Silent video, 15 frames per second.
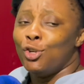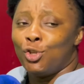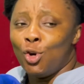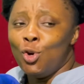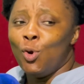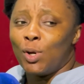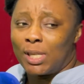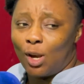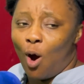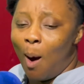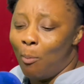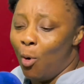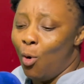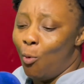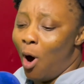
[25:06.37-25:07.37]
you know, sir,
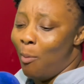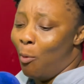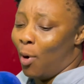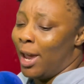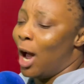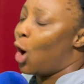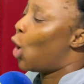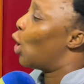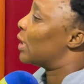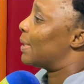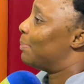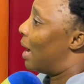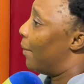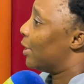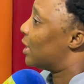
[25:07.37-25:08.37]
I'm going to court
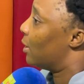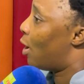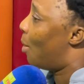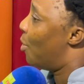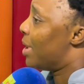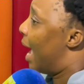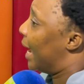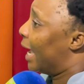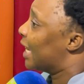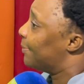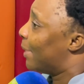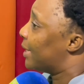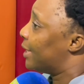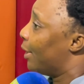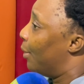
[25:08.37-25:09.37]
marriage. I'm going to
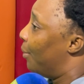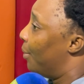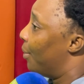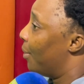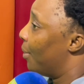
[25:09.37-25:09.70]
engagement you.